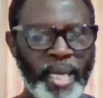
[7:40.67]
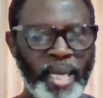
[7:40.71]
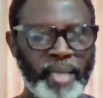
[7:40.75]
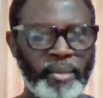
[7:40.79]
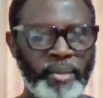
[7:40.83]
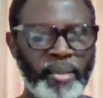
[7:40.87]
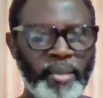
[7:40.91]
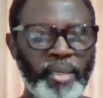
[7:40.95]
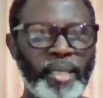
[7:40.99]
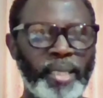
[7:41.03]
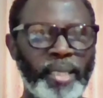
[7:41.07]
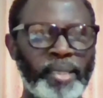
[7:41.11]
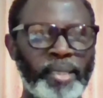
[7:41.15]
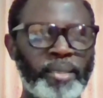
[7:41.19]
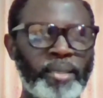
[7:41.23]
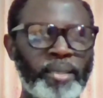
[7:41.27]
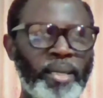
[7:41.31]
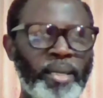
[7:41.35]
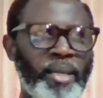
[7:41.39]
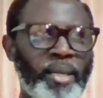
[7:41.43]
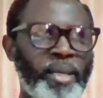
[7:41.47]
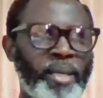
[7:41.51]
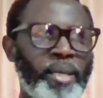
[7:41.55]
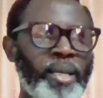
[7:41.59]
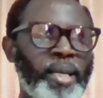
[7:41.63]
I think that
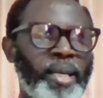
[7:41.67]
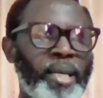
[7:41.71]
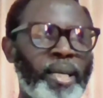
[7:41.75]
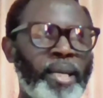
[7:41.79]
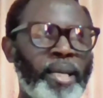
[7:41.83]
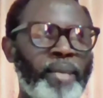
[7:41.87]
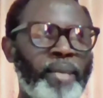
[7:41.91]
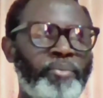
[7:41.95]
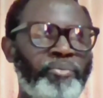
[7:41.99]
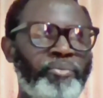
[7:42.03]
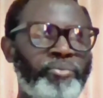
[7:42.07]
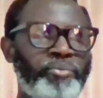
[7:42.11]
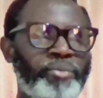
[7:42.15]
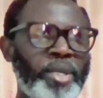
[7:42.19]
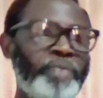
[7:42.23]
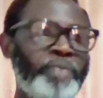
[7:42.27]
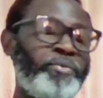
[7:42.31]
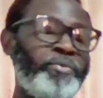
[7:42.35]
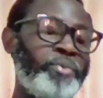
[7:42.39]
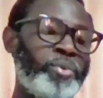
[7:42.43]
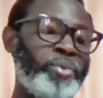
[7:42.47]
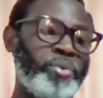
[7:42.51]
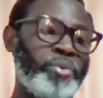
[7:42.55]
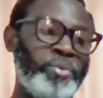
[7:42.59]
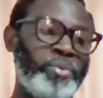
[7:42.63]
um,
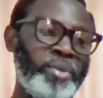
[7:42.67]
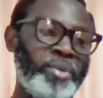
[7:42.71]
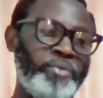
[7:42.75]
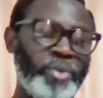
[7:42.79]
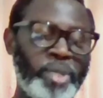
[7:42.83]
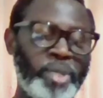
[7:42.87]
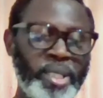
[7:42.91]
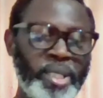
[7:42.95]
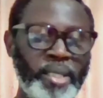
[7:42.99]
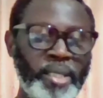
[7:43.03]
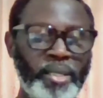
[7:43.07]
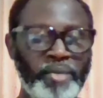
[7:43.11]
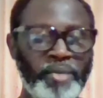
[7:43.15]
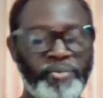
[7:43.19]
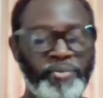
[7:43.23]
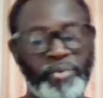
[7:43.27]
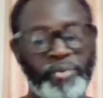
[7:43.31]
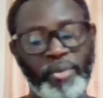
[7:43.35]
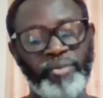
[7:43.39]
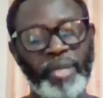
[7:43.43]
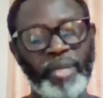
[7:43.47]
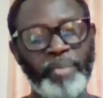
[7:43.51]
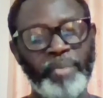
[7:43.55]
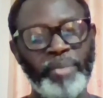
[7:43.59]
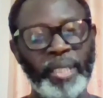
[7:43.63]
if you if you need if
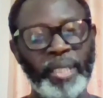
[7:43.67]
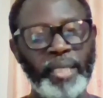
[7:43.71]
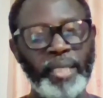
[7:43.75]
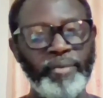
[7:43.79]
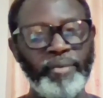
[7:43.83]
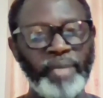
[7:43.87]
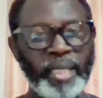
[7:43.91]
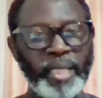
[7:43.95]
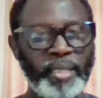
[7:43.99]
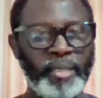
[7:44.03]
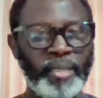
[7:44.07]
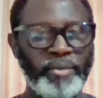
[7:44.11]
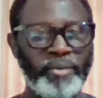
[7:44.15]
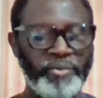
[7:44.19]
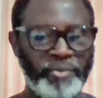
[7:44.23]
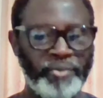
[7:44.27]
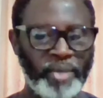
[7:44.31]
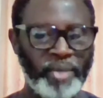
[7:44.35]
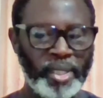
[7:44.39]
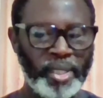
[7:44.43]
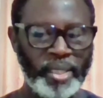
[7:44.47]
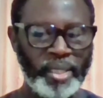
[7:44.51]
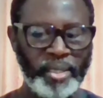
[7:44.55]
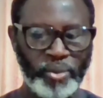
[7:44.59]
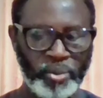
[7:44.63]
you, they believe they need the
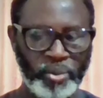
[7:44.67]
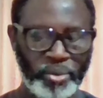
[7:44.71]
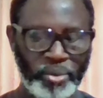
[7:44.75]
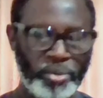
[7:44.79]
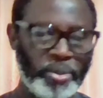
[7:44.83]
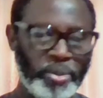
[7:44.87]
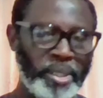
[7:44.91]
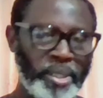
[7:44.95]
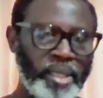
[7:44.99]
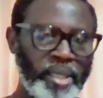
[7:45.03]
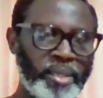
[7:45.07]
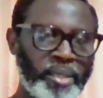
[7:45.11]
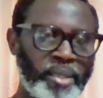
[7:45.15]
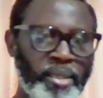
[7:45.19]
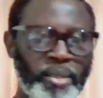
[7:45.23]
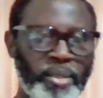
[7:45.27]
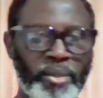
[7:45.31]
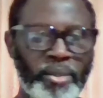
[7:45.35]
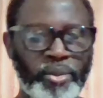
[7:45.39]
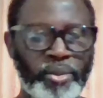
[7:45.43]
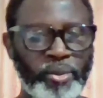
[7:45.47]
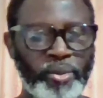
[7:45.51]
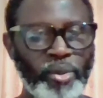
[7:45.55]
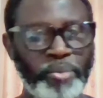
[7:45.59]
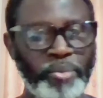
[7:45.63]
funding to do this,
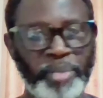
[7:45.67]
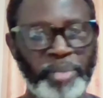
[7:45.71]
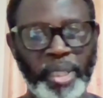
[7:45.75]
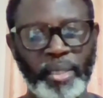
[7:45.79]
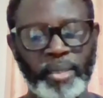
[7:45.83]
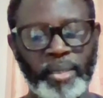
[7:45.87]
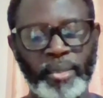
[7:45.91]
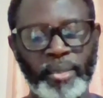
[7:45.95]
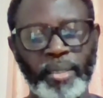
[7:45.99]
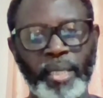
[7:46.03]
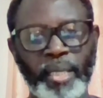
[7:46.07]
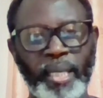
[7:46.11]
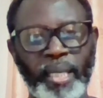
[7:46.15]
it's so be it.